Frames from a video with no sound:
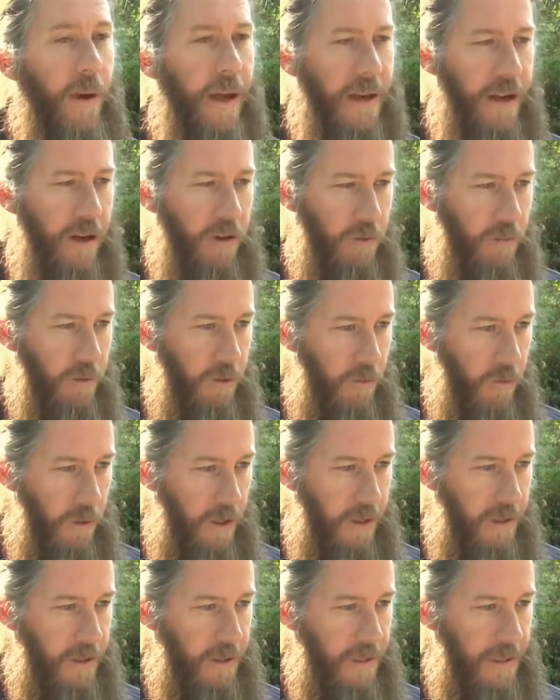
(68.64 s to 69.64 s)
way a natural pool
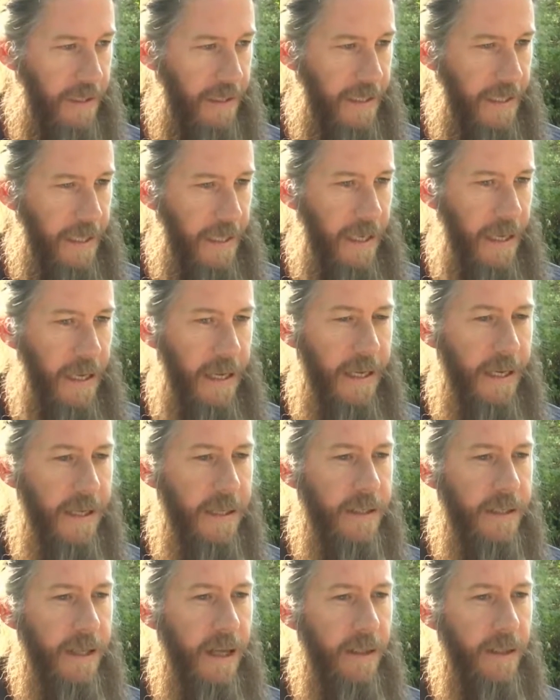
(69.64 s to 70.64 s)
works
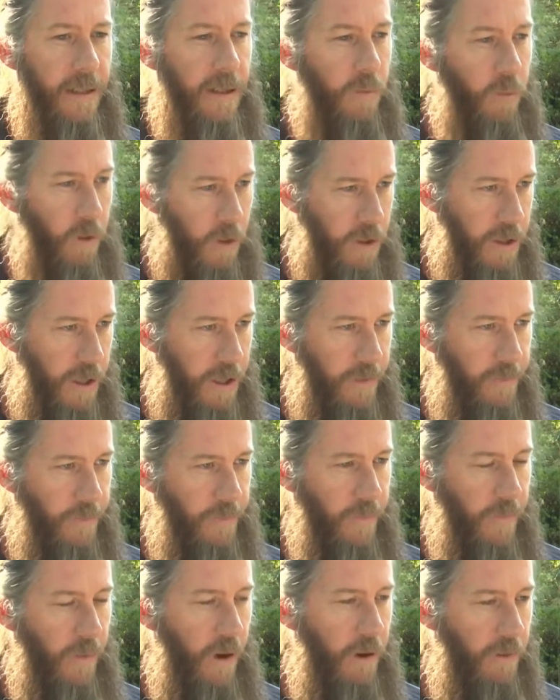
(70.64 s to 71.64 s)
is that the water
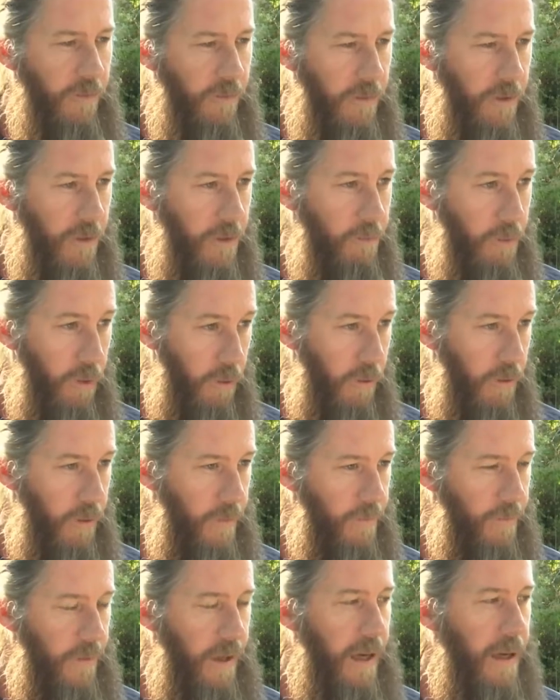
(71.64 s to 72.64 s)
of the pool
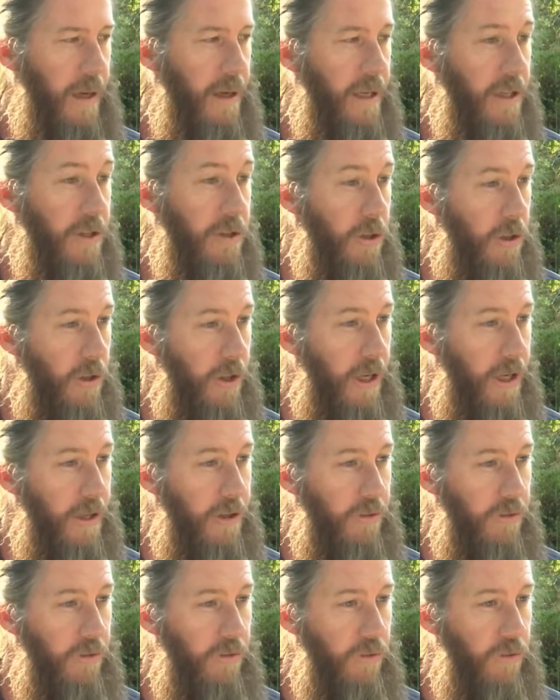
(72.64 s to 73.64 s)
is
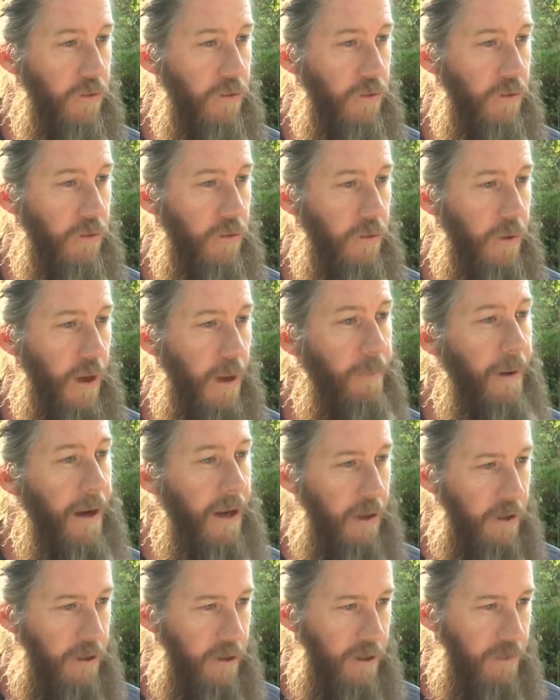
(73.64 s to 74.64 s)
circulated through a
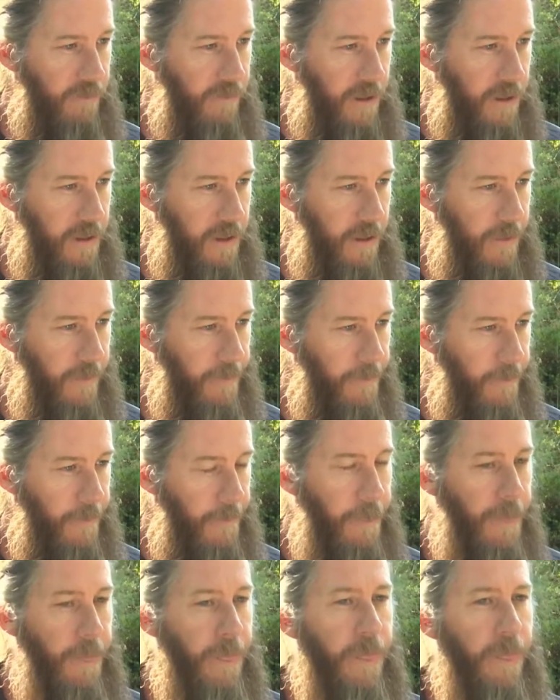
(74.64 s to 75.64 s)
biological filter.
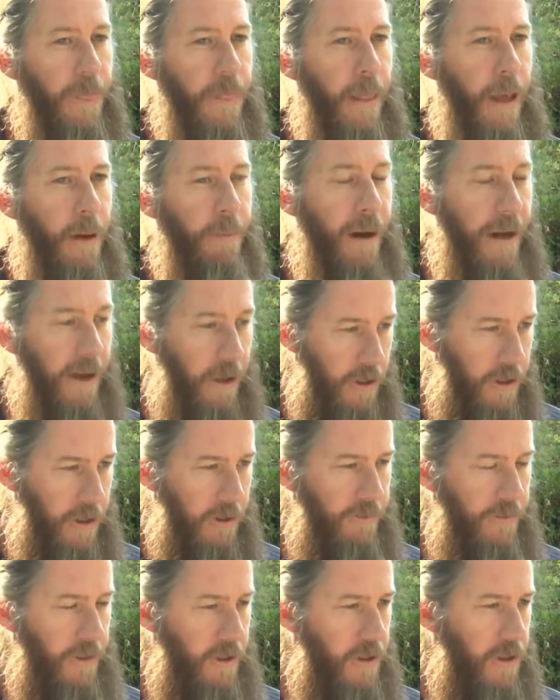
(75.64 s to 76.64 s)
A biological
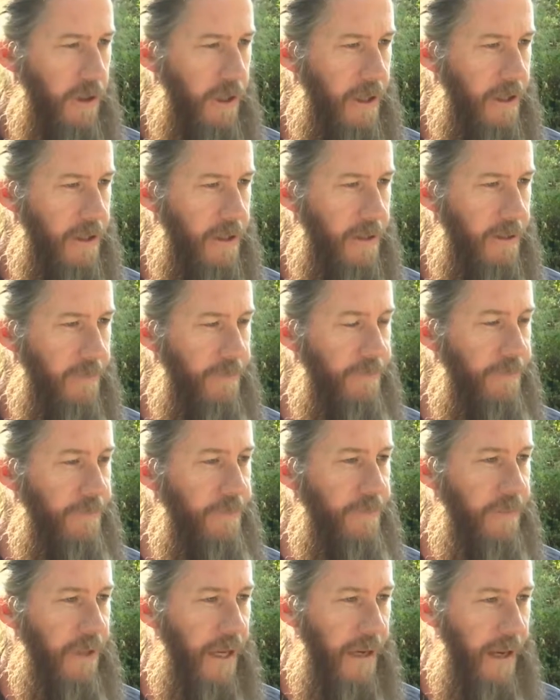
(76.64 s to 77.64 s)
filter is
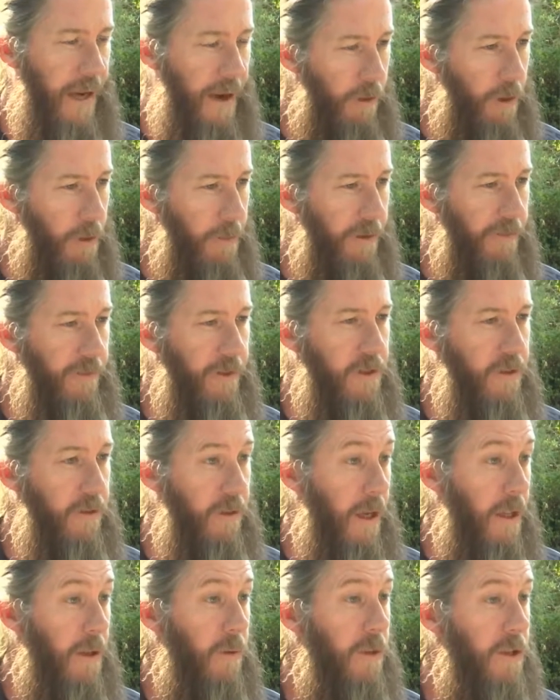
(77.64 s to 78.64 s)
an aerobic filter, in
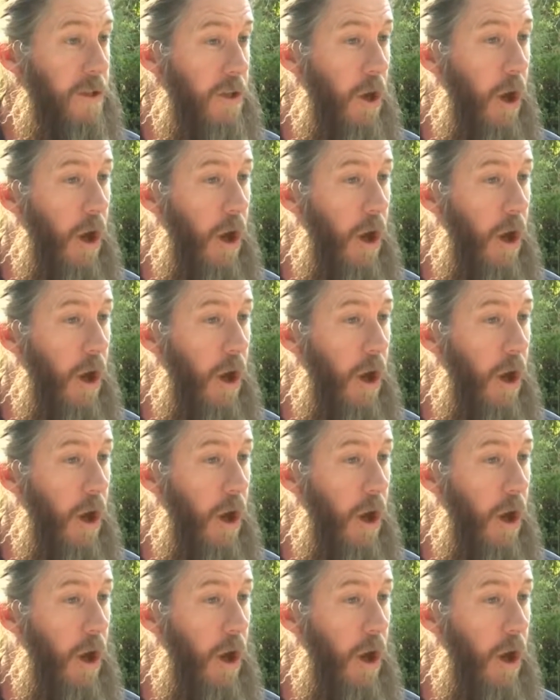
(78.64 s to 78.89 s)
other words, an